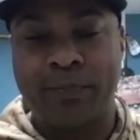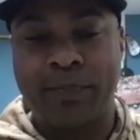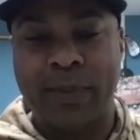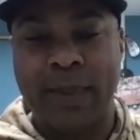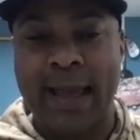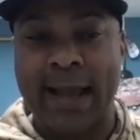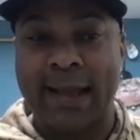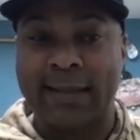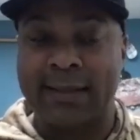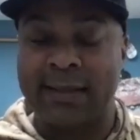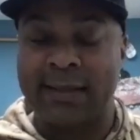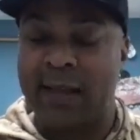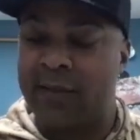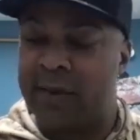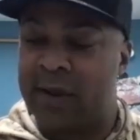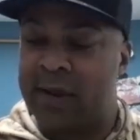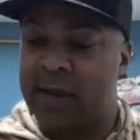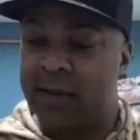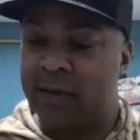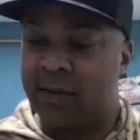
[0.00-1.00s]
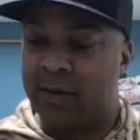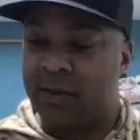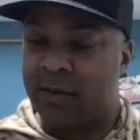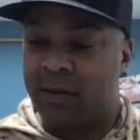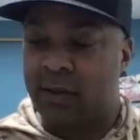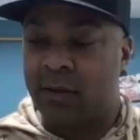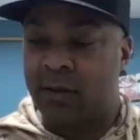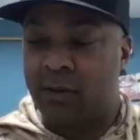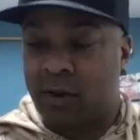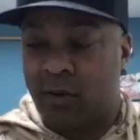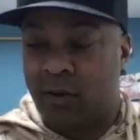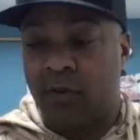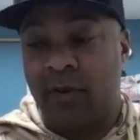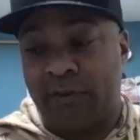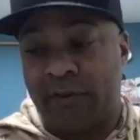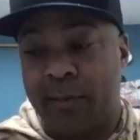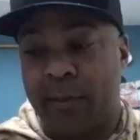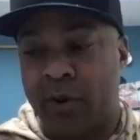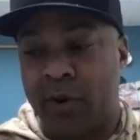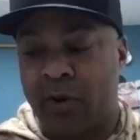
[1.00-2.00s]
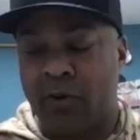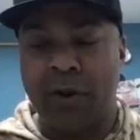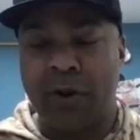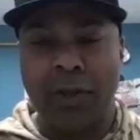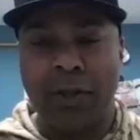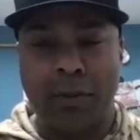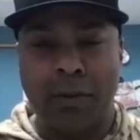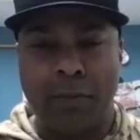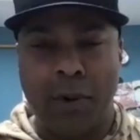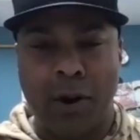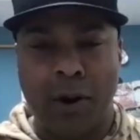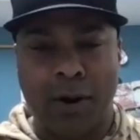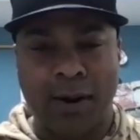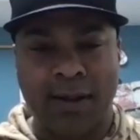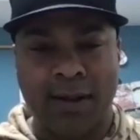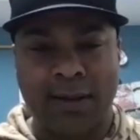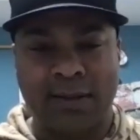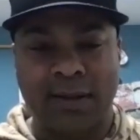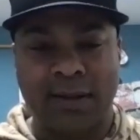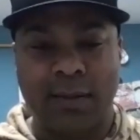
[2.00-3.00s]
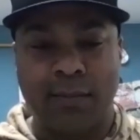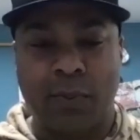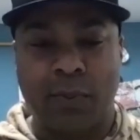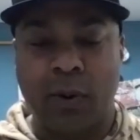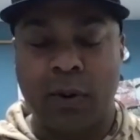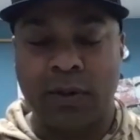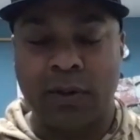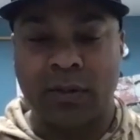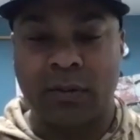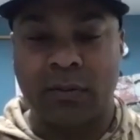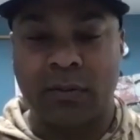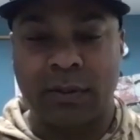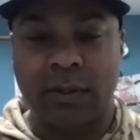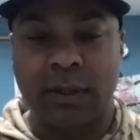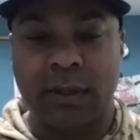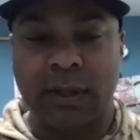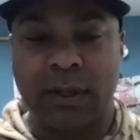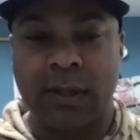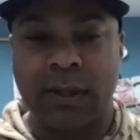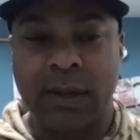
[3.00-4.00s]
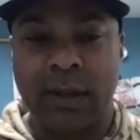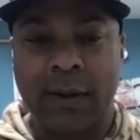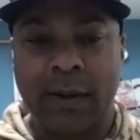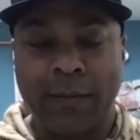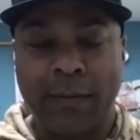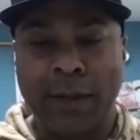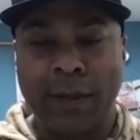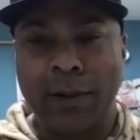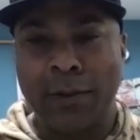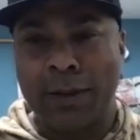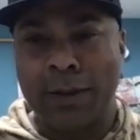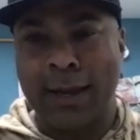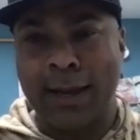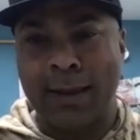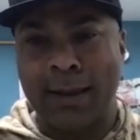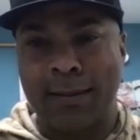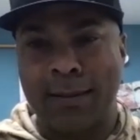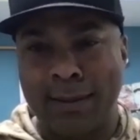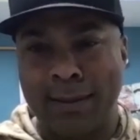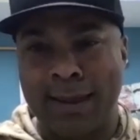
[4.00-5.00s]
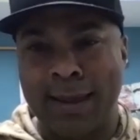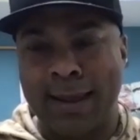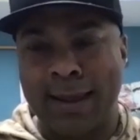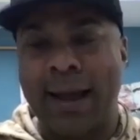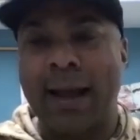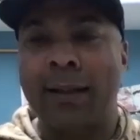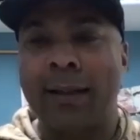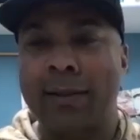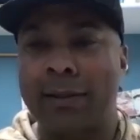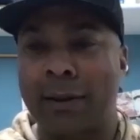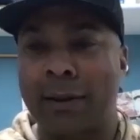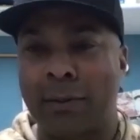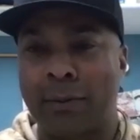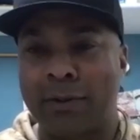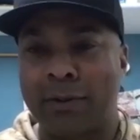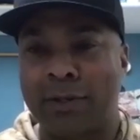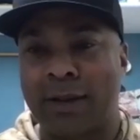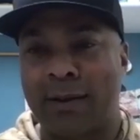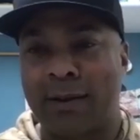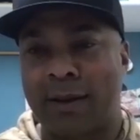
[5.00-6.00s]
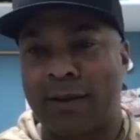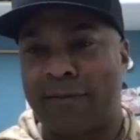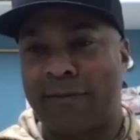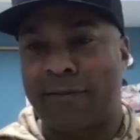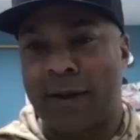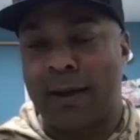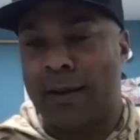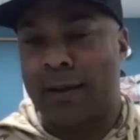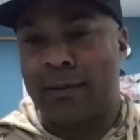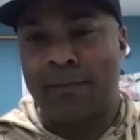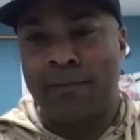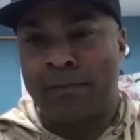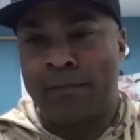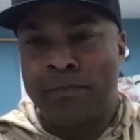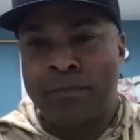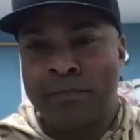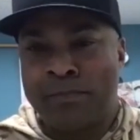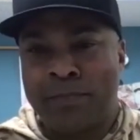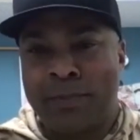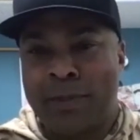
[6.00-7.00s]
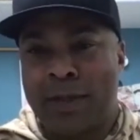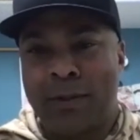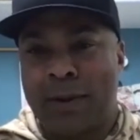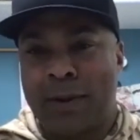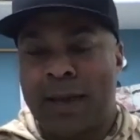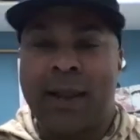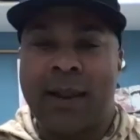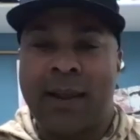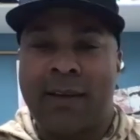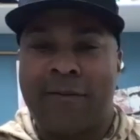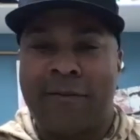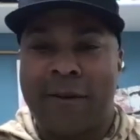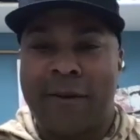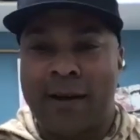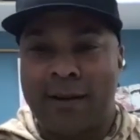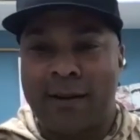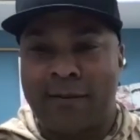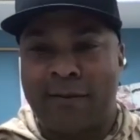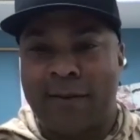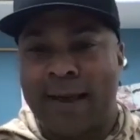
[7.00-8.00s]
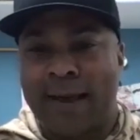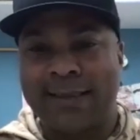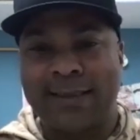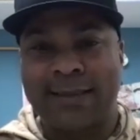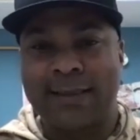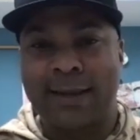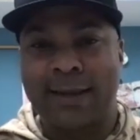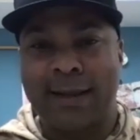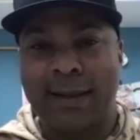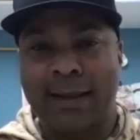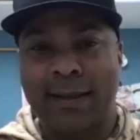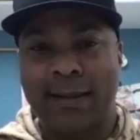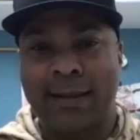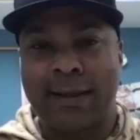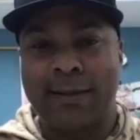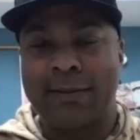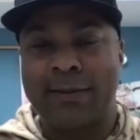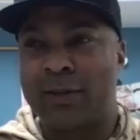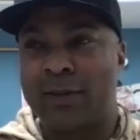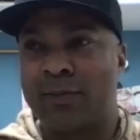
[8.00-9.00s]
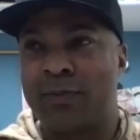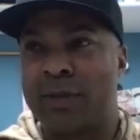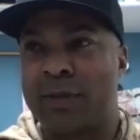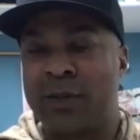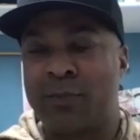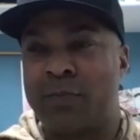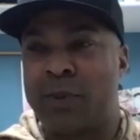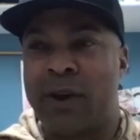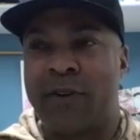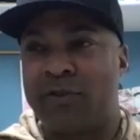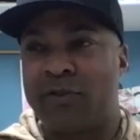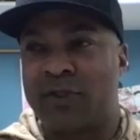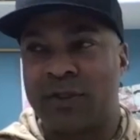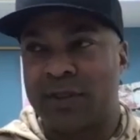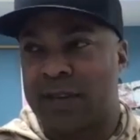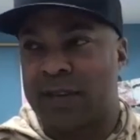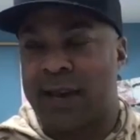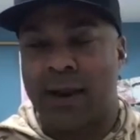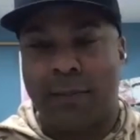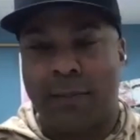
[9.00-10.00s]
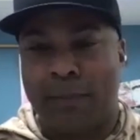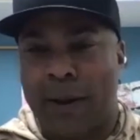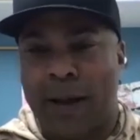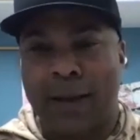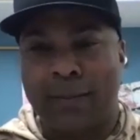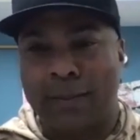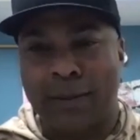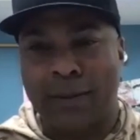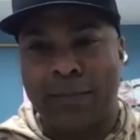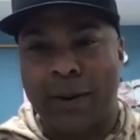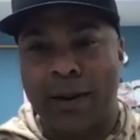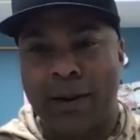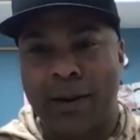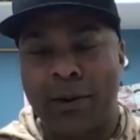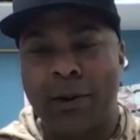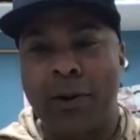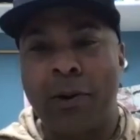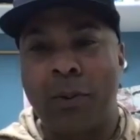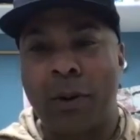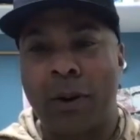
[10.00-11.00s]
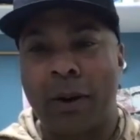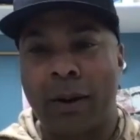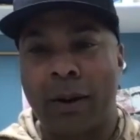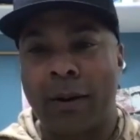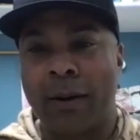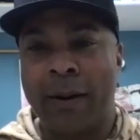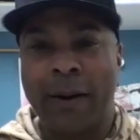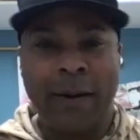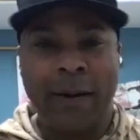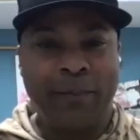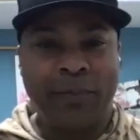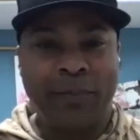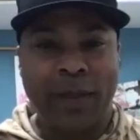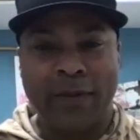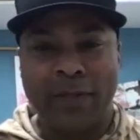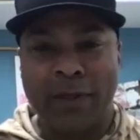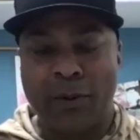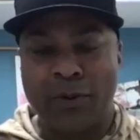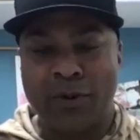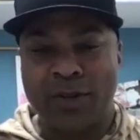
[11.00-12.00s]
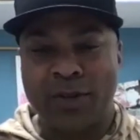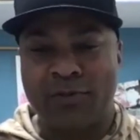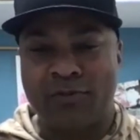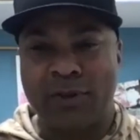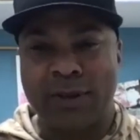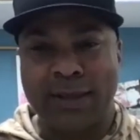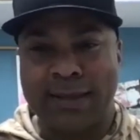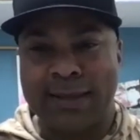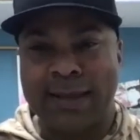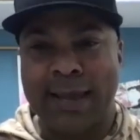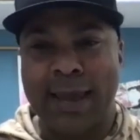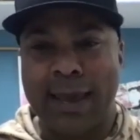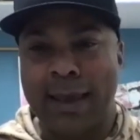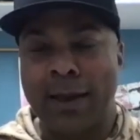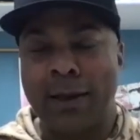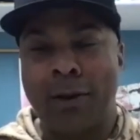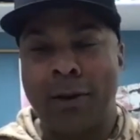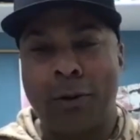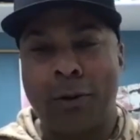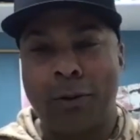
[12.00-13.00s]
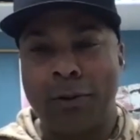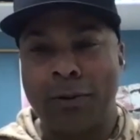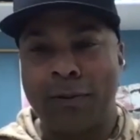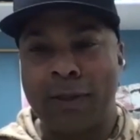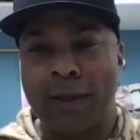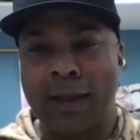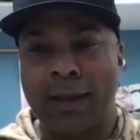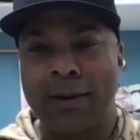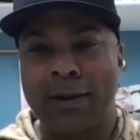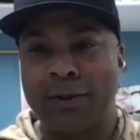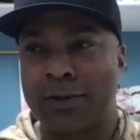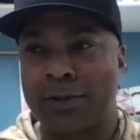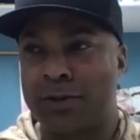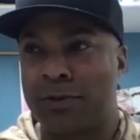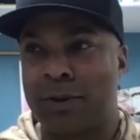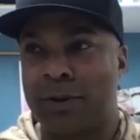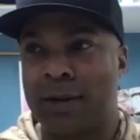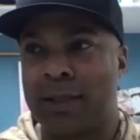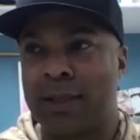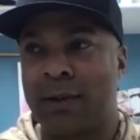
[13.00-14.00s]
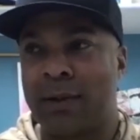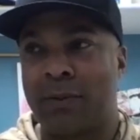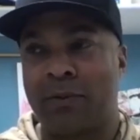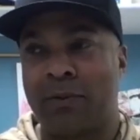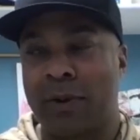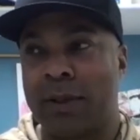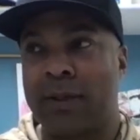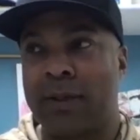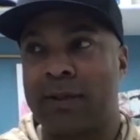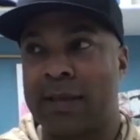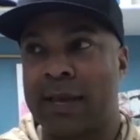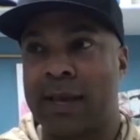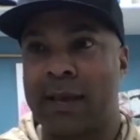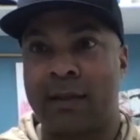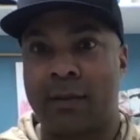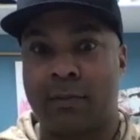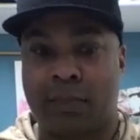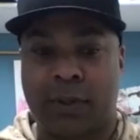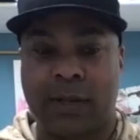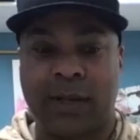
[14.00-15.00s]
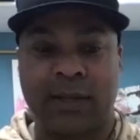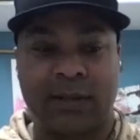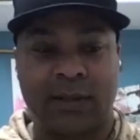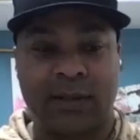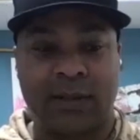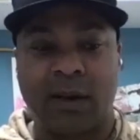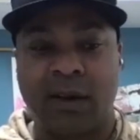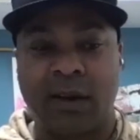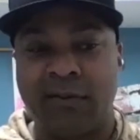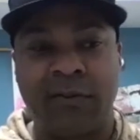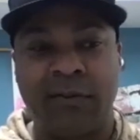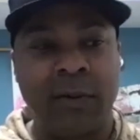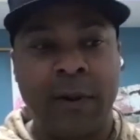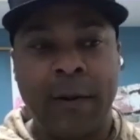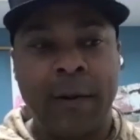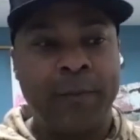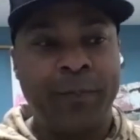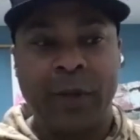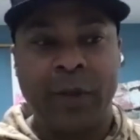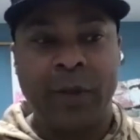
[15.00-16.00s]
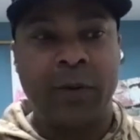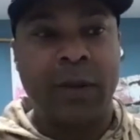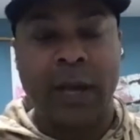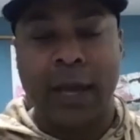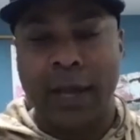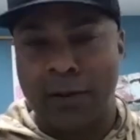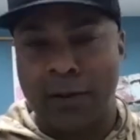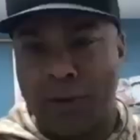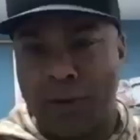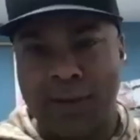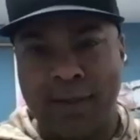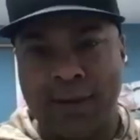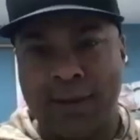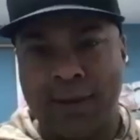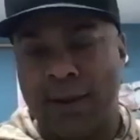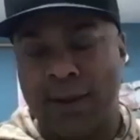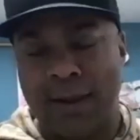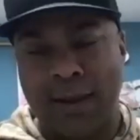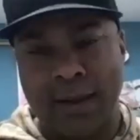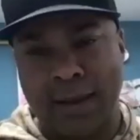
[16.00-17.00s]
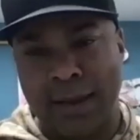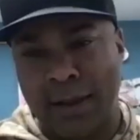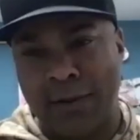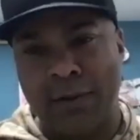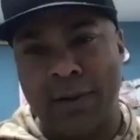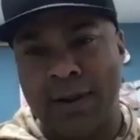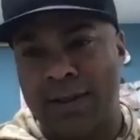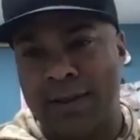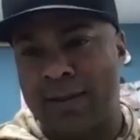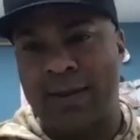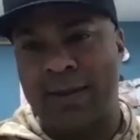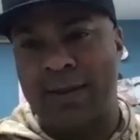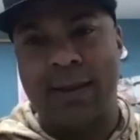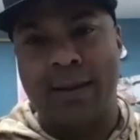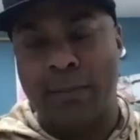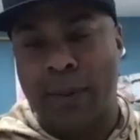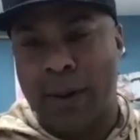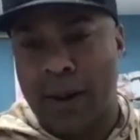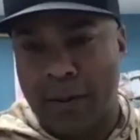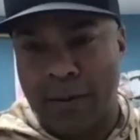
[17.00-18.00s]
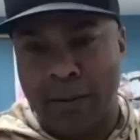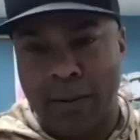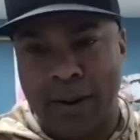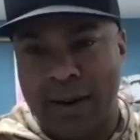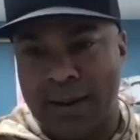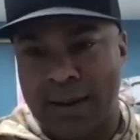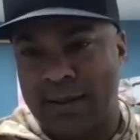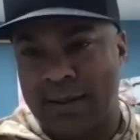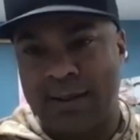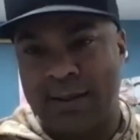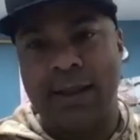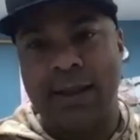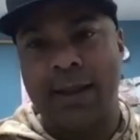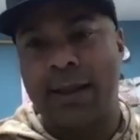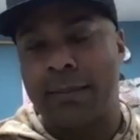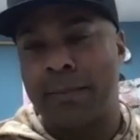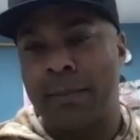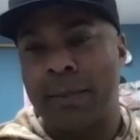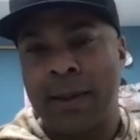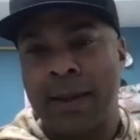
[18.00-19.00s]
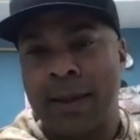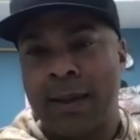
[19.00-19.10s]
activities that, from a guerrilla marketing standpoint, to really get out there, which I found, again, I found it fascinating that these beverages kind of popped up out of nowhere, and they were just really taking a hold of the industry, and they were really taking the place of Gatorade at the time, Powerade at the time.